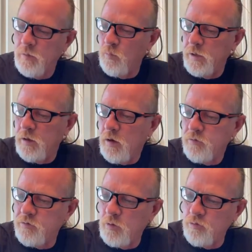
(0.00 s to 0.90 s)
And we
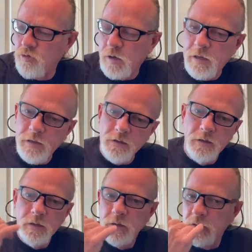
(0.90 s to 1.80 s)
also tried
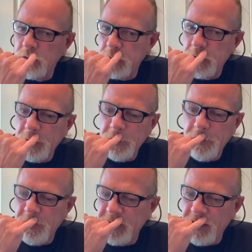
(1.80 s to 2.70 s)

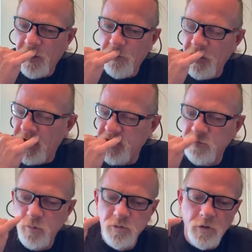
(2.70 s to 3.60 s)
at all
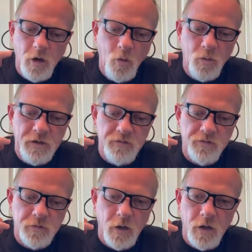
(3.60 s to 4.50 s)
possible to
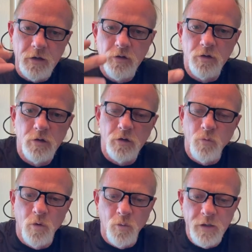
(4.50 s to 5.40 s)
always not cook
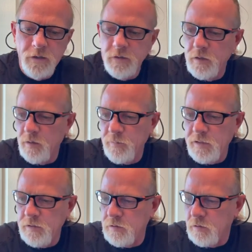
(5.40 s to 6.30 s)
where we ended up
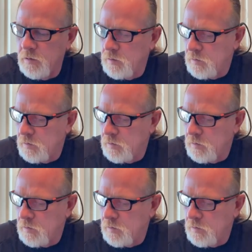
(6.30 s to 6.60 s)
eating.